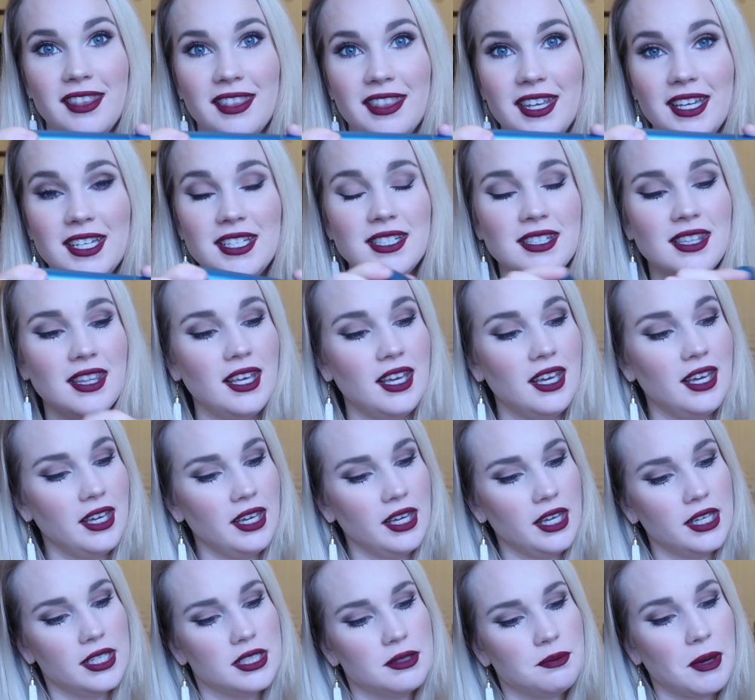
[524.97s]
This
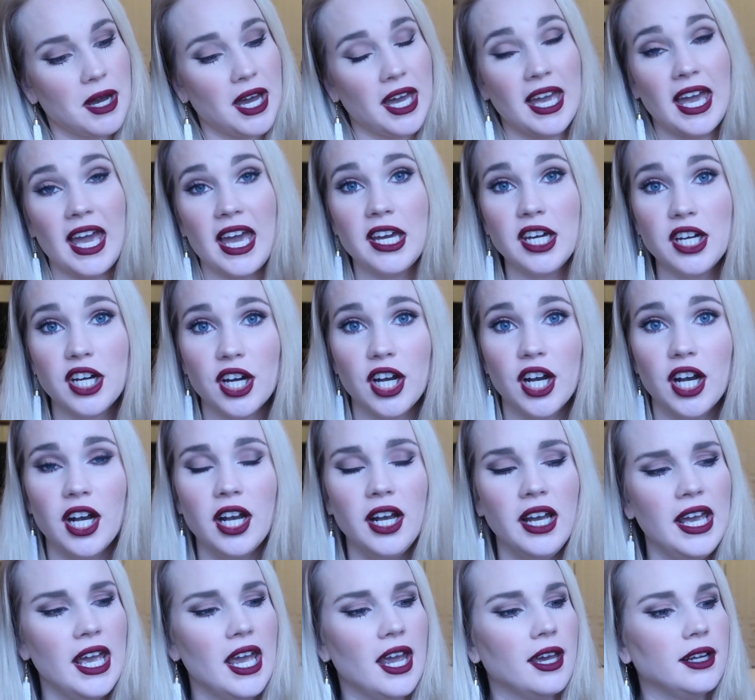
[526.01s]
thing is by
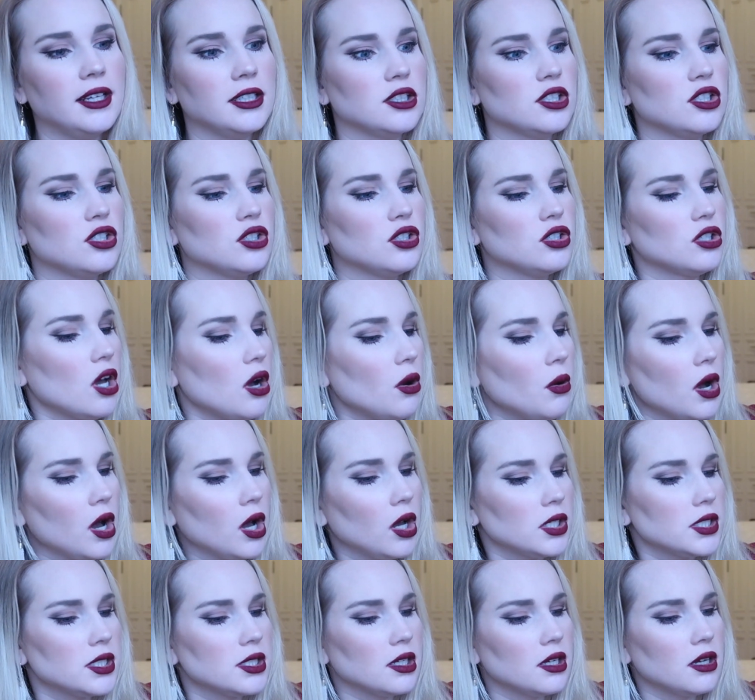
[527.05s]
Anchor, and it's so
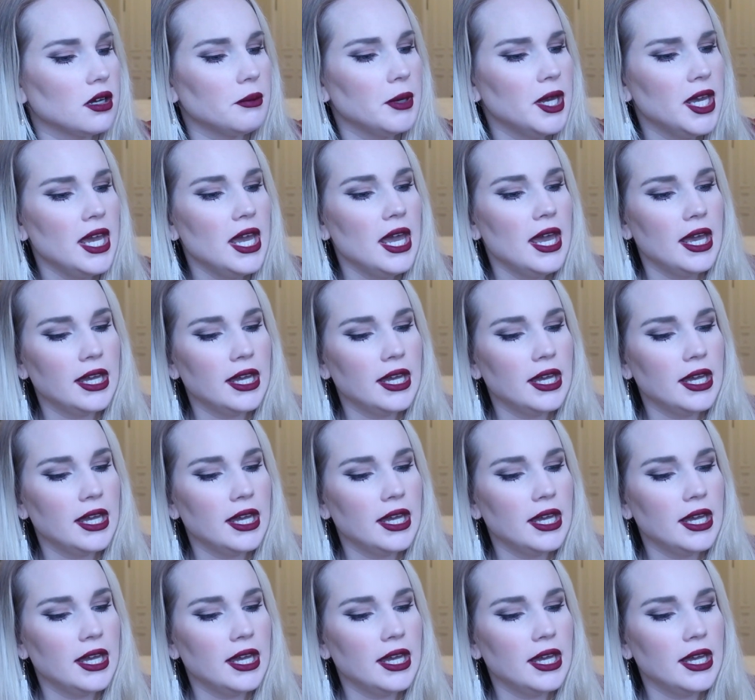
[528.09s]
awesome.